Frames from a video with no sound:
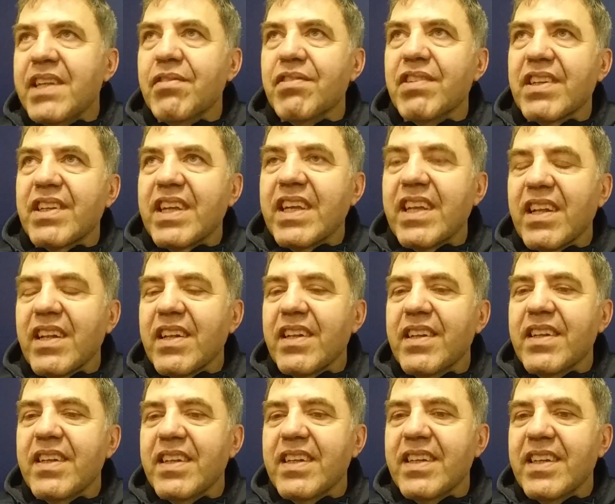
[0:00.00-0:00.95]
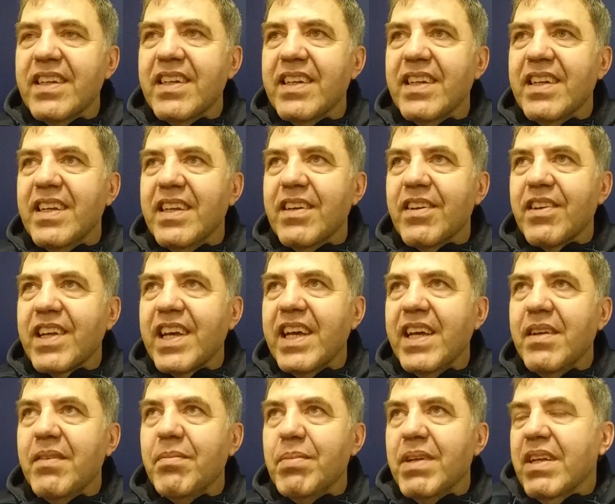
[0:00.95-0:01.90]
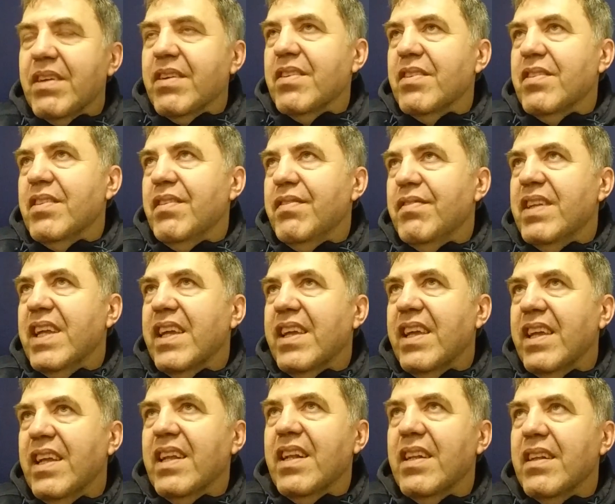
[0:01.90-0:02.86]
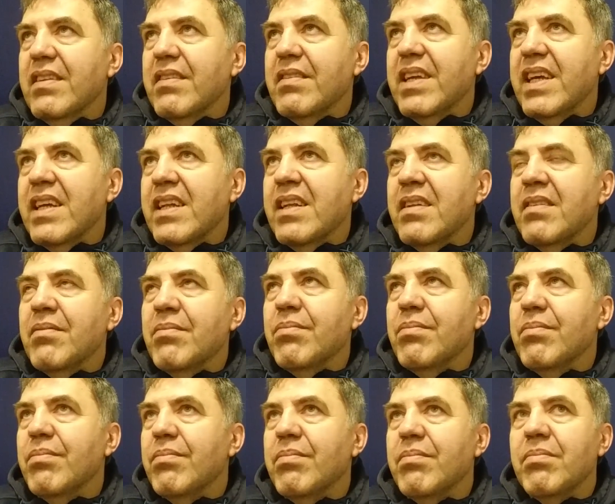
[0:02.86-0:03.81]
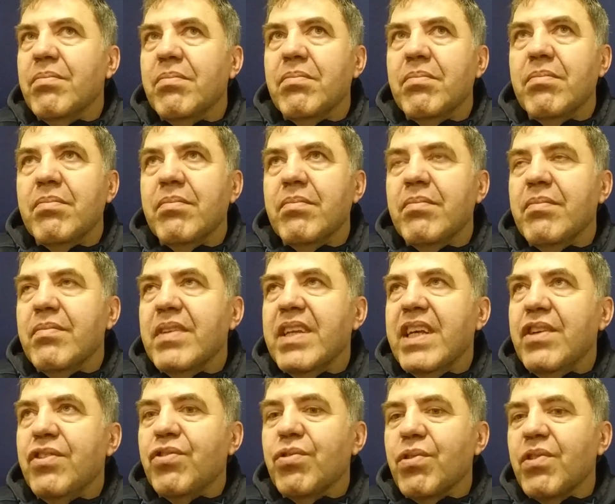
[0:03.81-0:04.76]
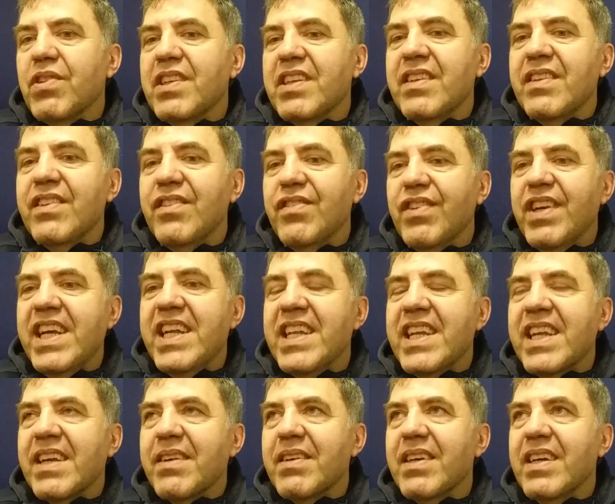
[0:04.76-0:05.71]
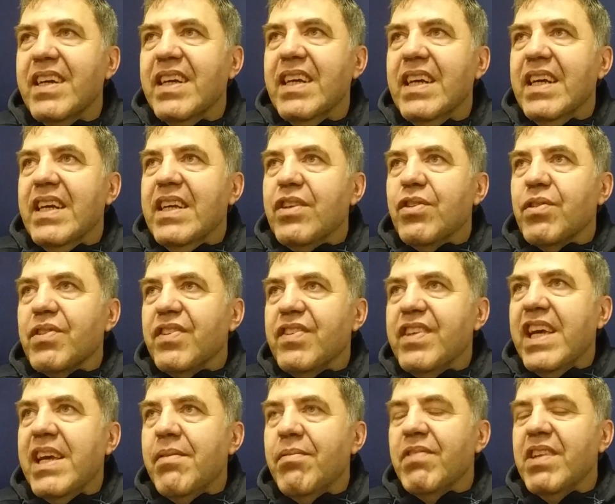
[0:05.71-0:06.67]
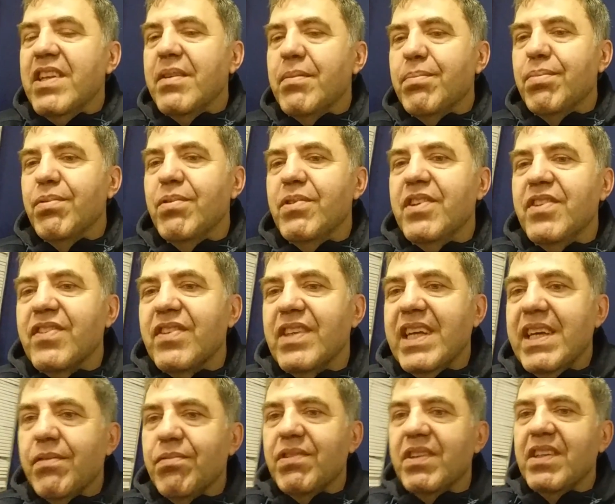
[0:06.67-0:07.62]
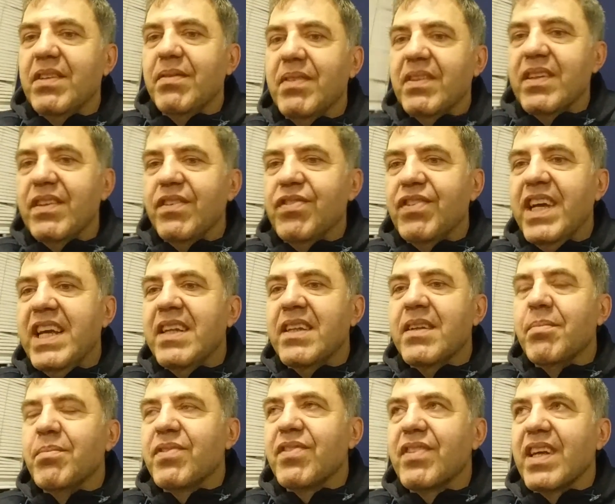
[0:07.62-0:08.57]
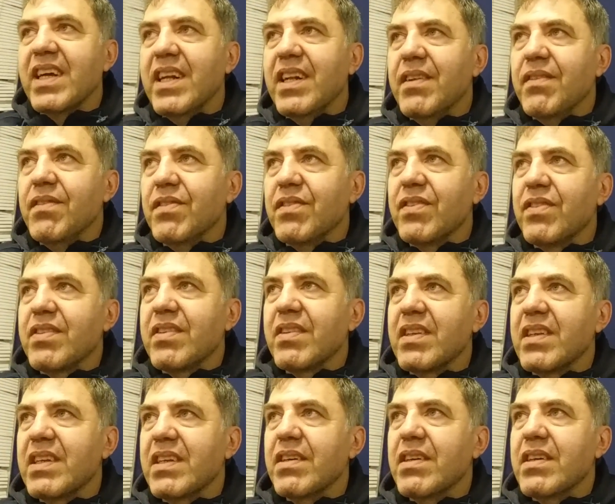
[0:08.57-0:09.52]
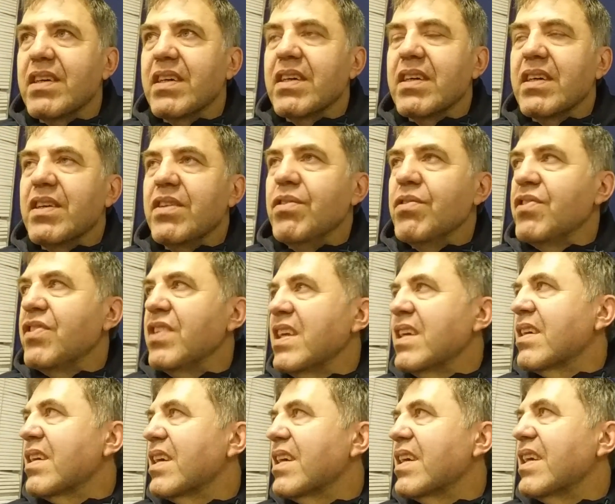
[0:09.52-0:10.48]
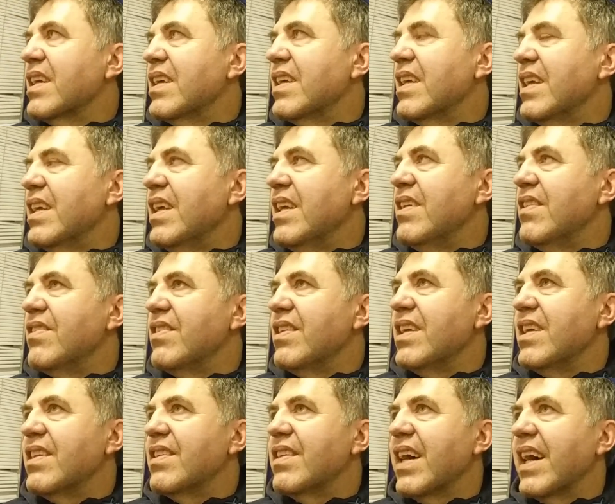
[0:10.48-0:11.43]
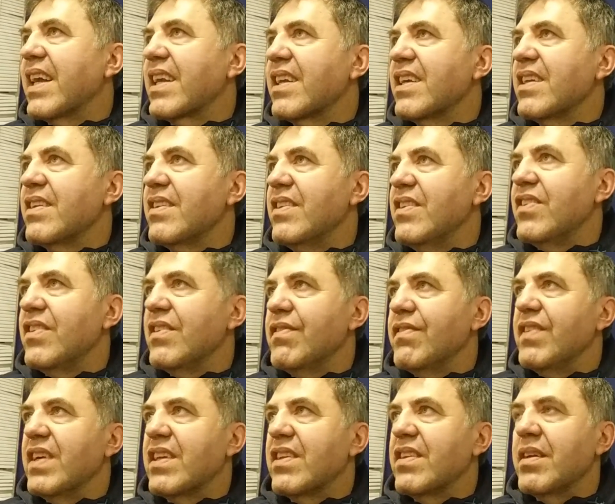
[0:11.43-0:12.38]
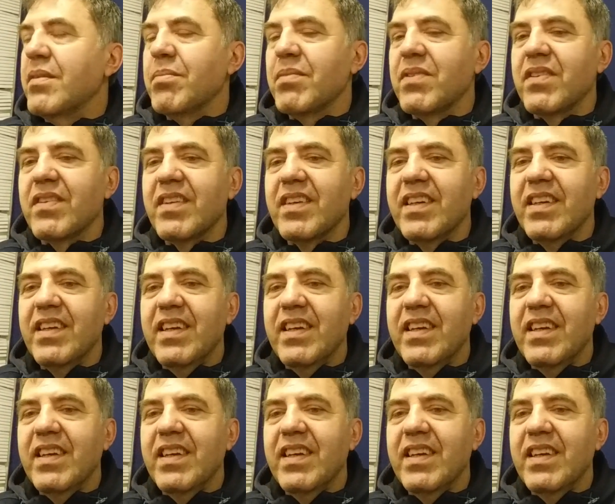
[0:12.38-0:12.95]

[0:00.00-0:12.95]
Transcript: they will kill. Okay, because if they kill, then they shorten the training. So same with the bullies, they would train themselves using easy targets, easy victims,